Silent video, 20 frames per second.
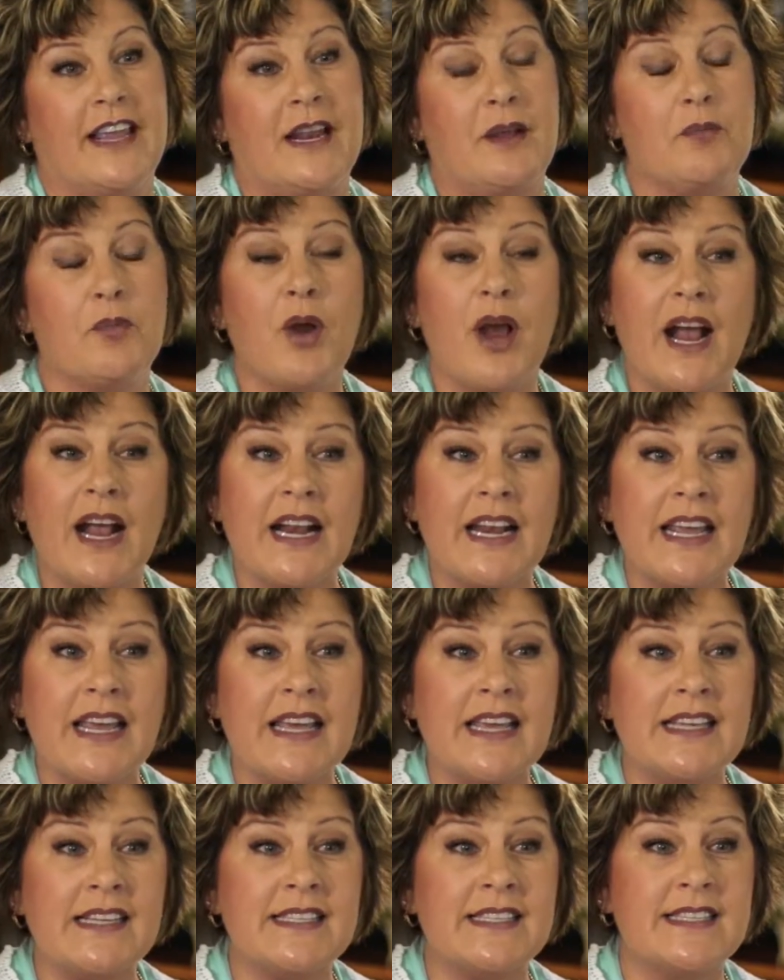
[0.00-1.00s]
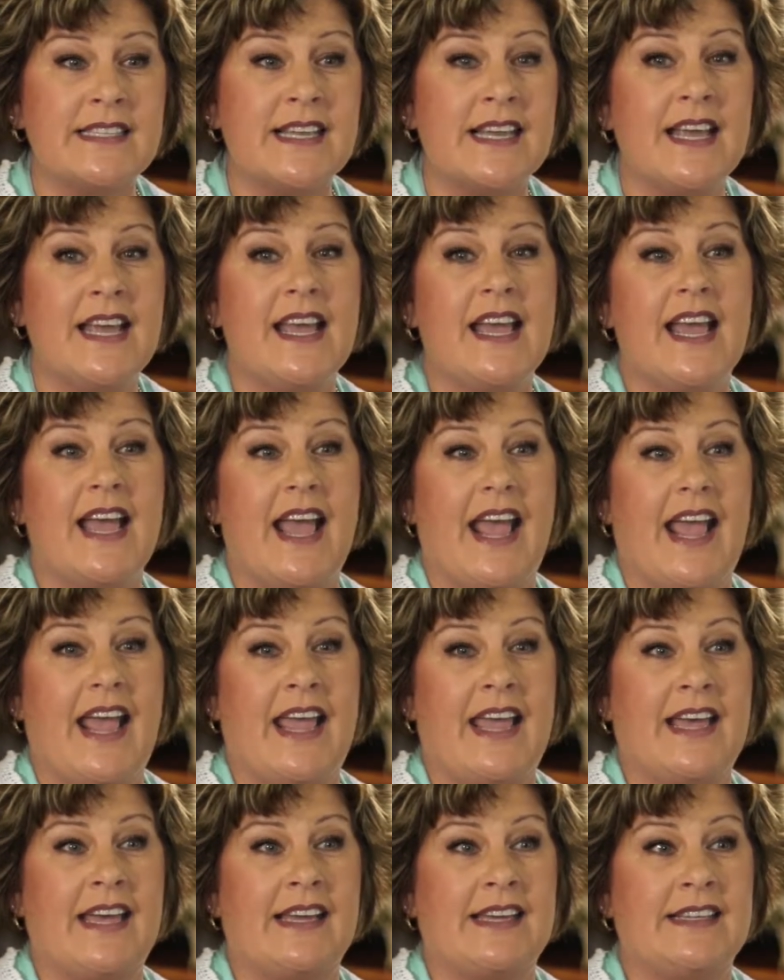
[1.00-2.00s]
getting pregnant
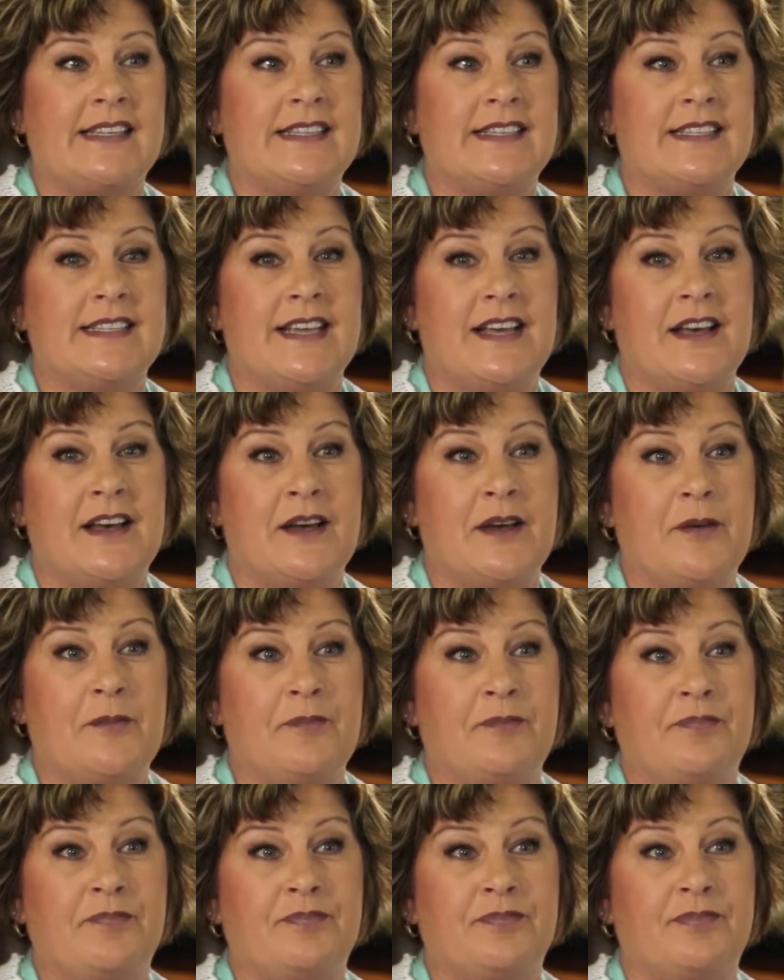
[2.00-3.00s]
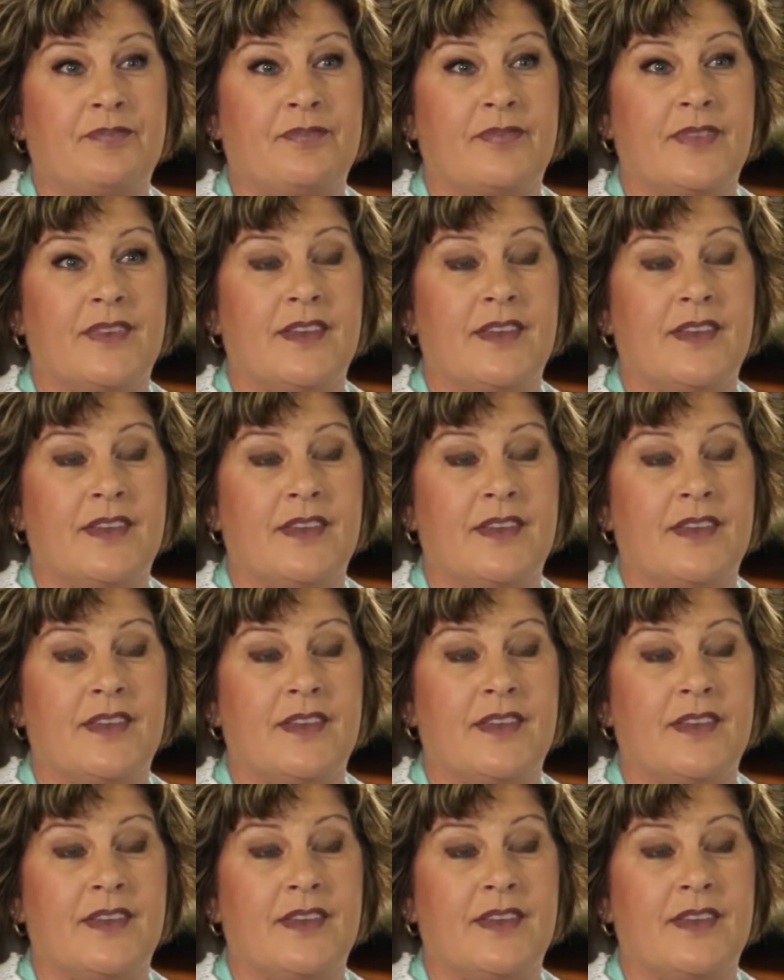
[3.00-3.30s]
and um,